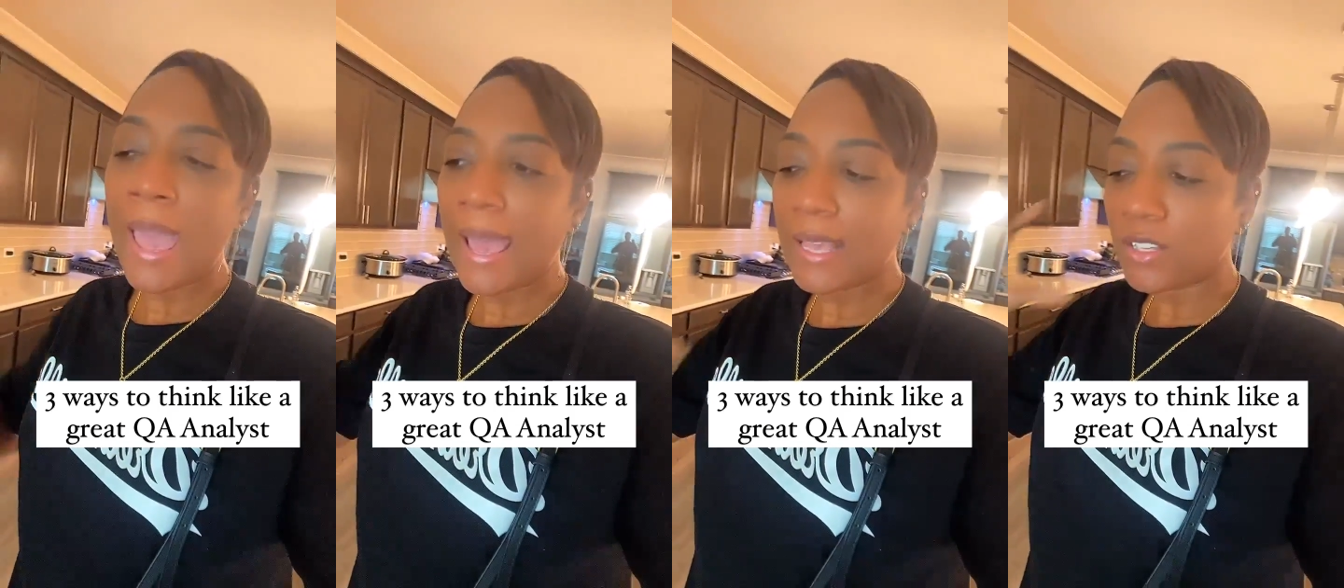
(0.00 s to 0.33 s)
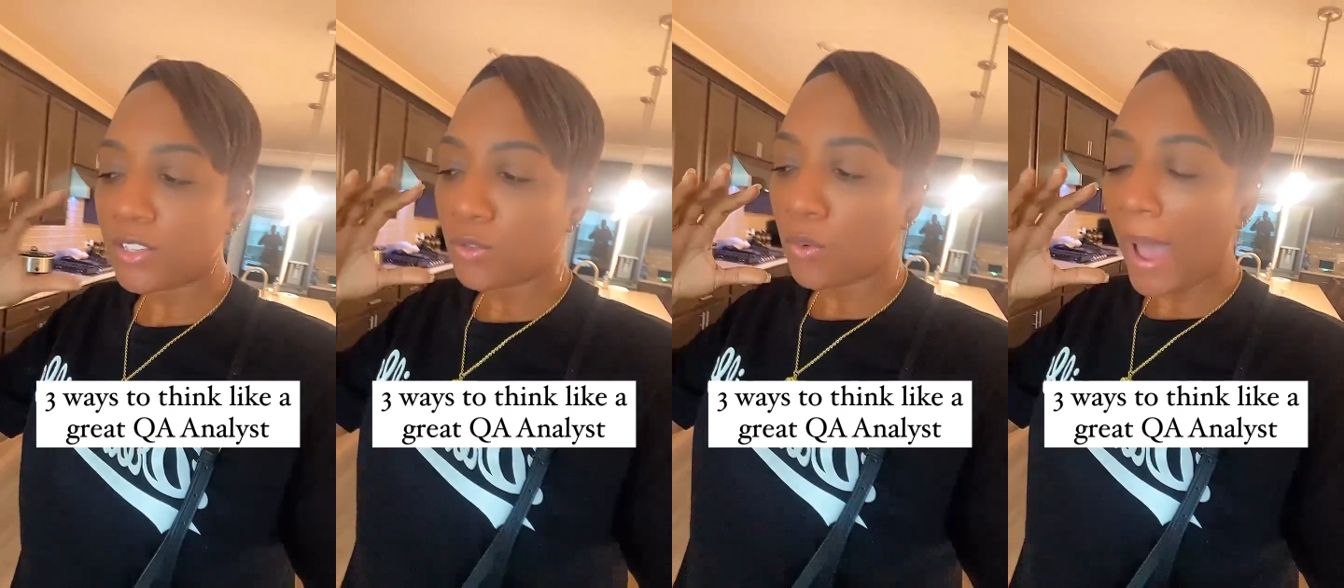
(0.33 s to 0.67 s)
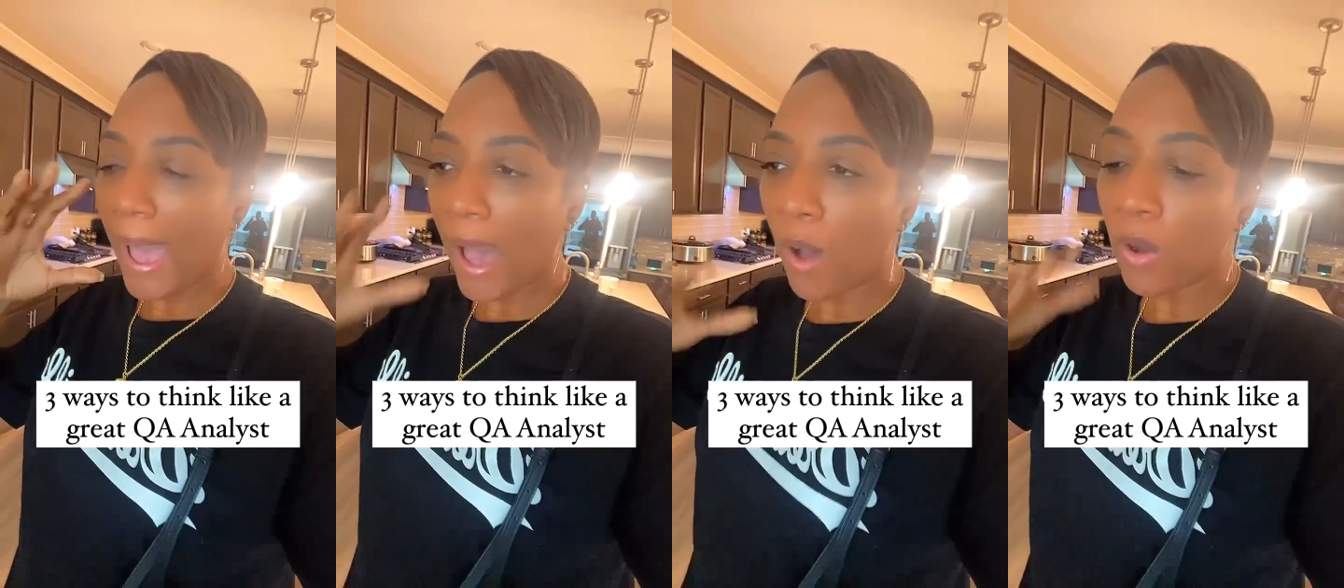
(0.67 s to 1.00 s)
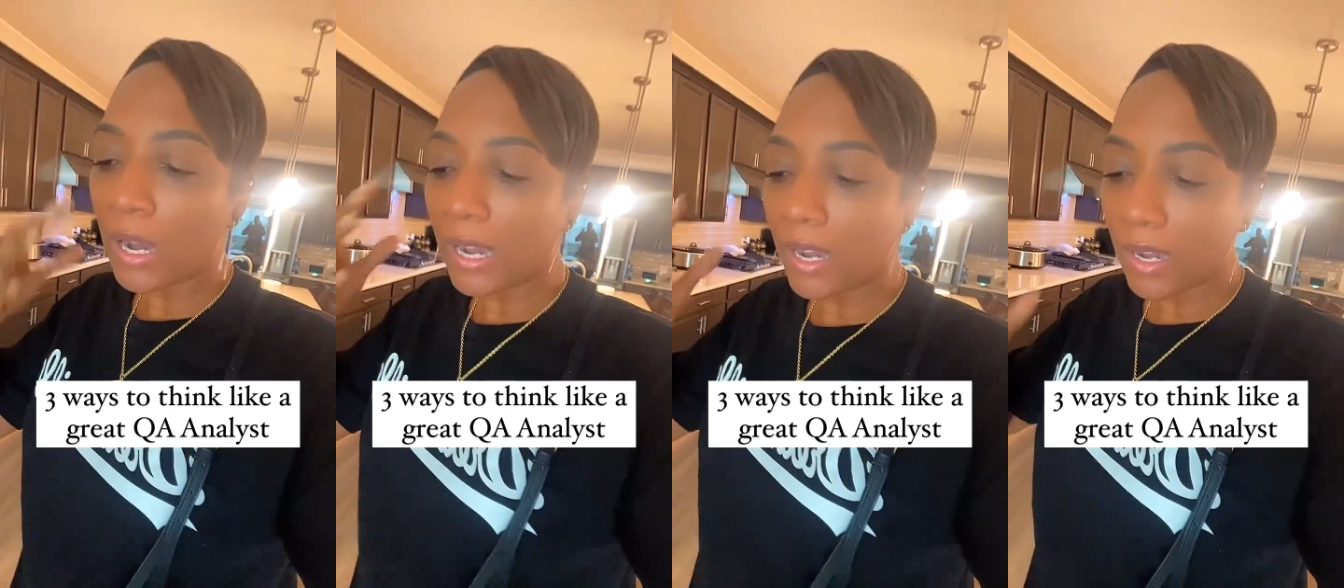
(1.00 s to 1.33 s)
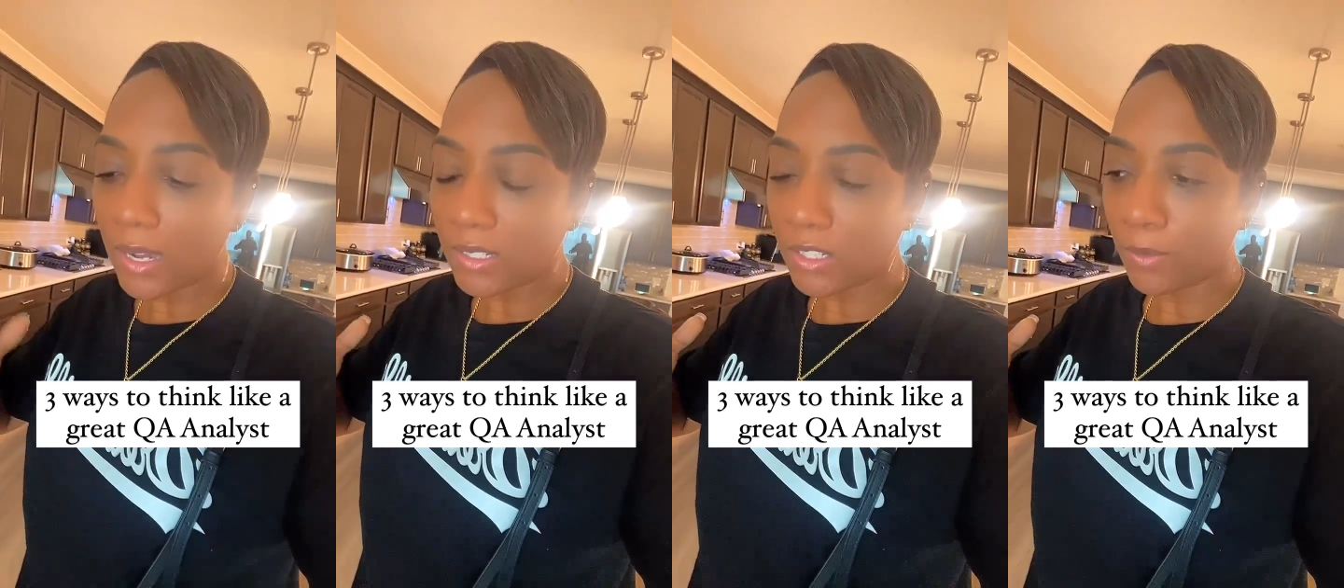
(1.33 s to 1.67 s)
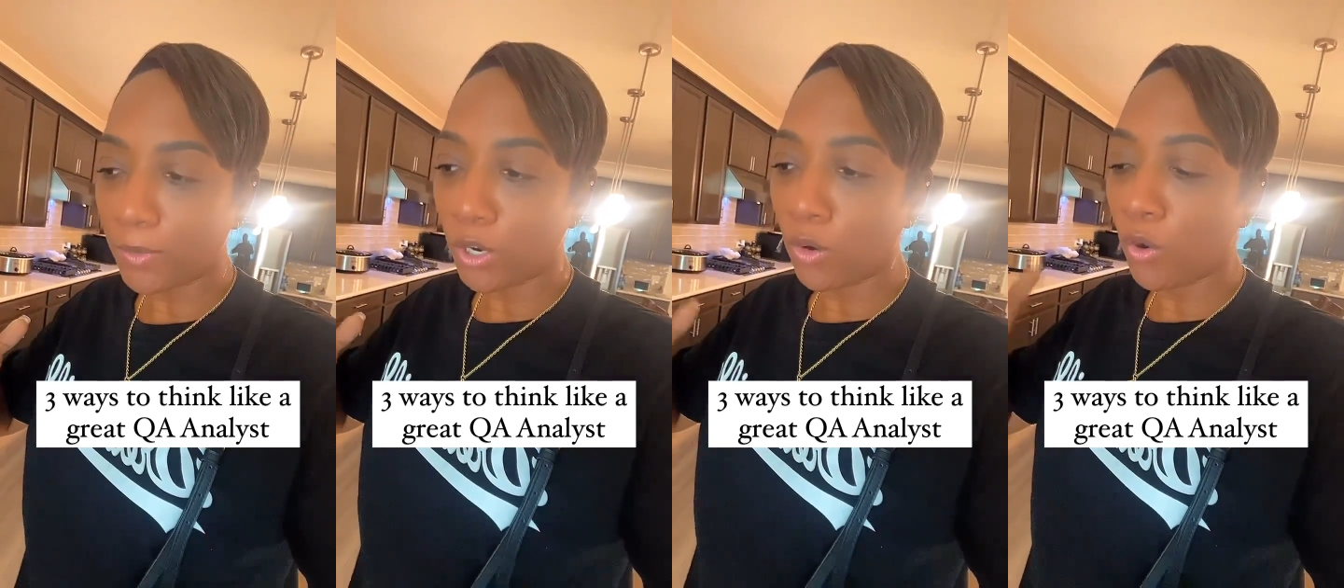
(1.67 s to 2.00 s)
as to how a
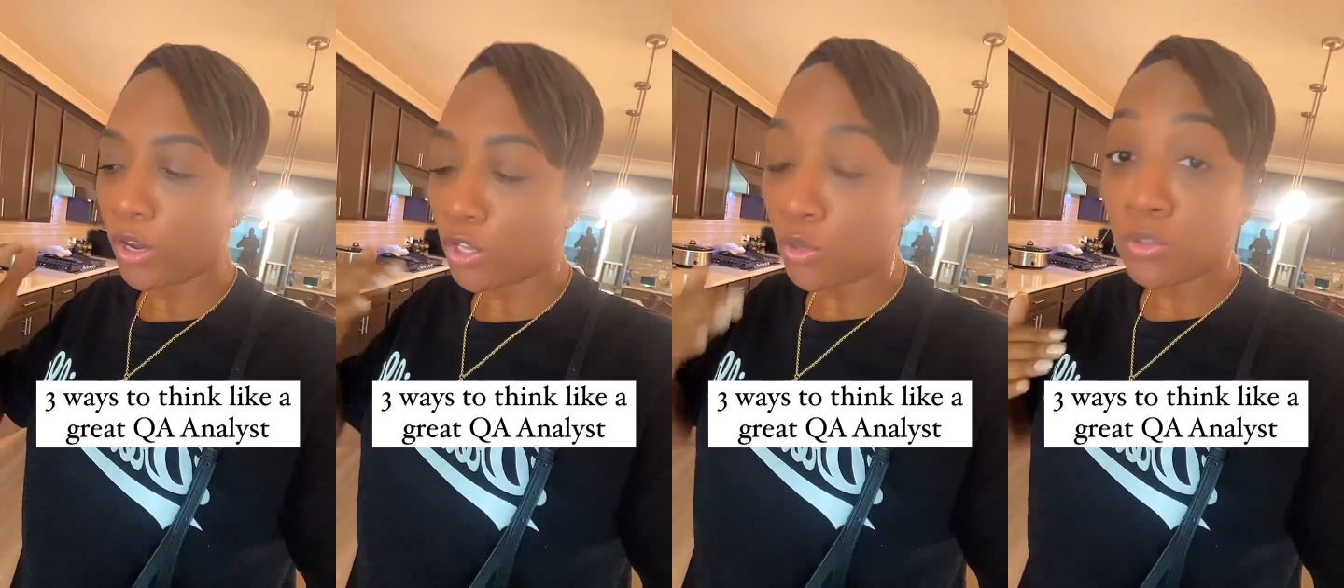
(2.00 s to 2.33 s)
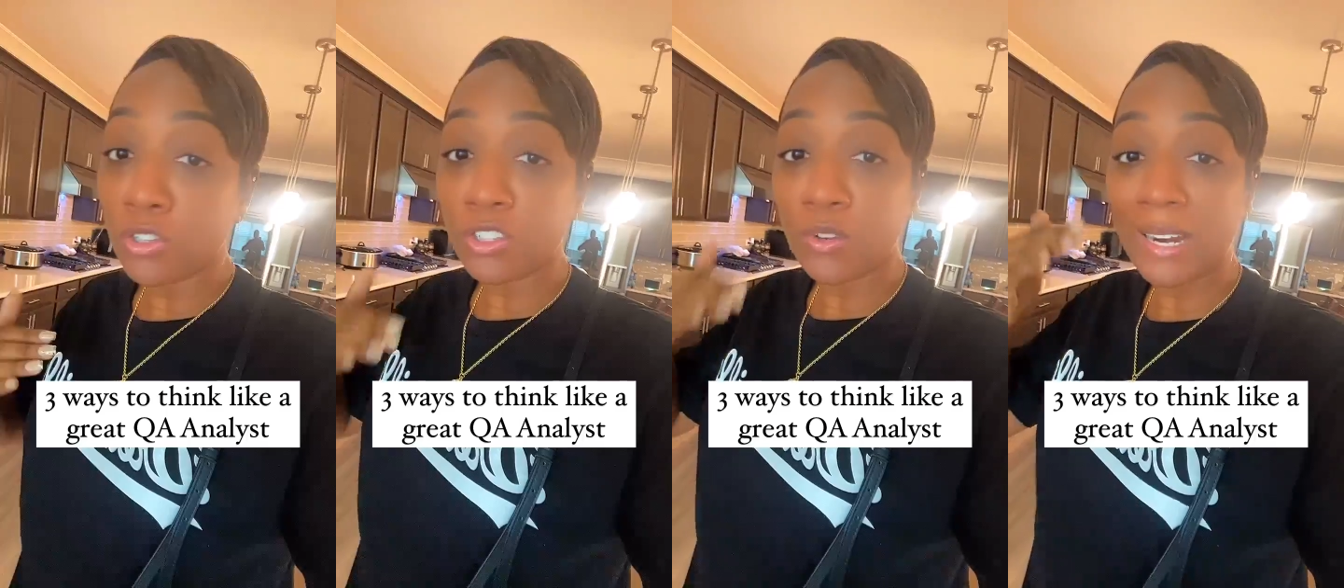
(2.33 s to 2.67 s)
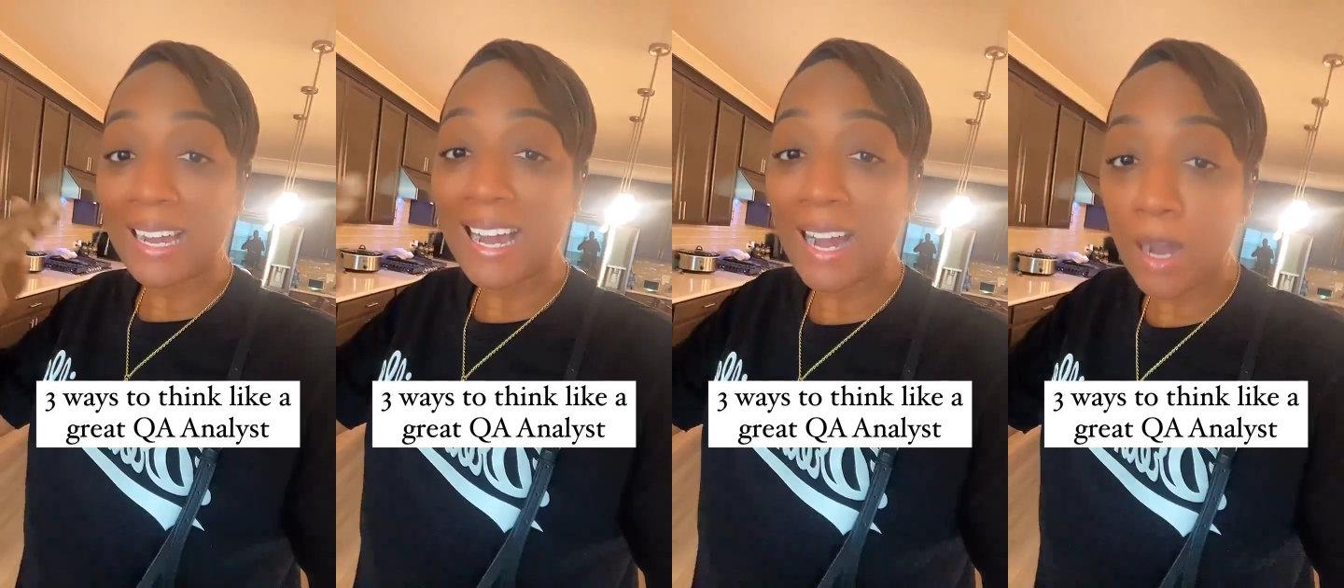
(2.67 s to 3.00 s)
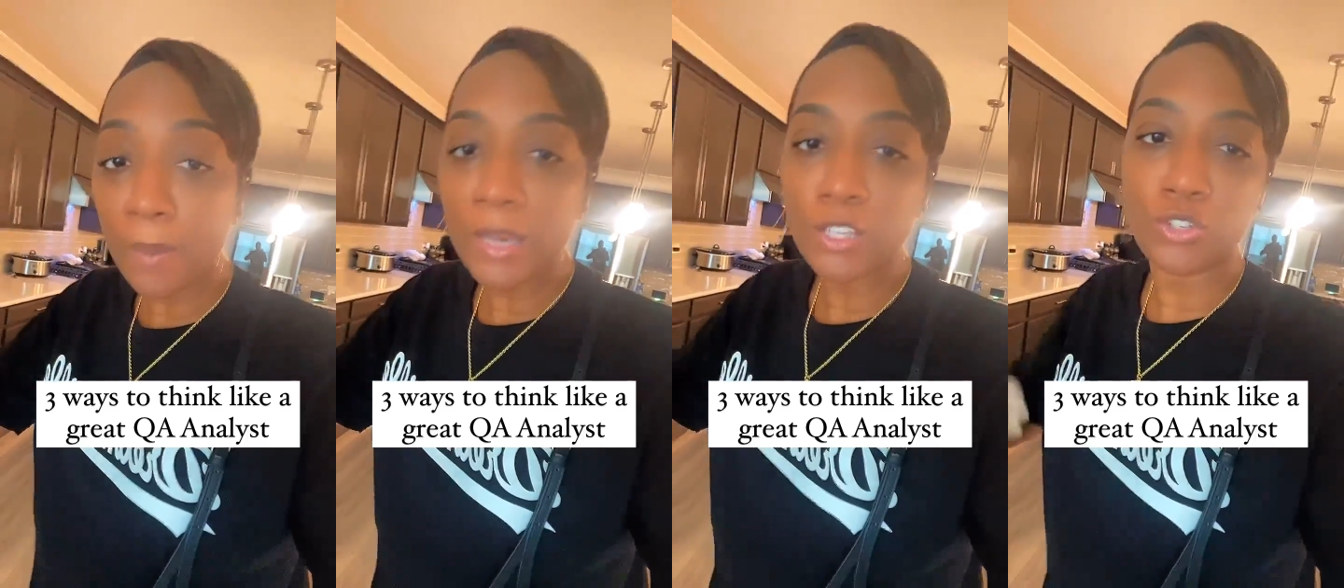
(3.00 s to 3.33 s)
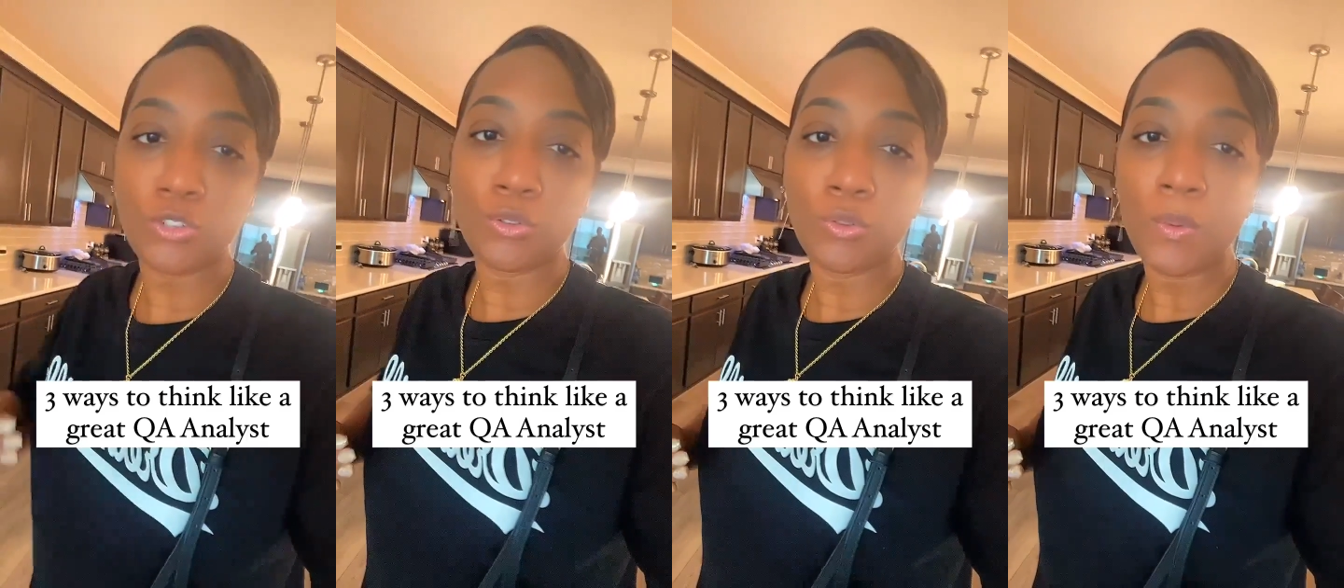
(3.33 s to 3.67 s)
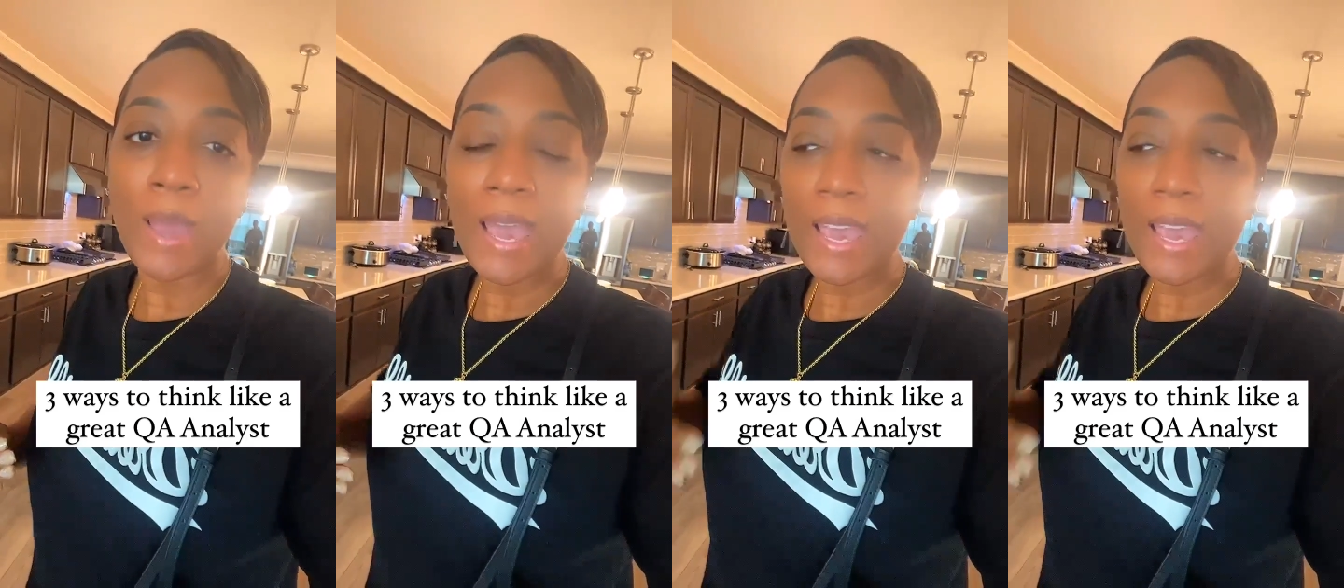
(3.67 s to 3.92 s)
customer or a user is going to come into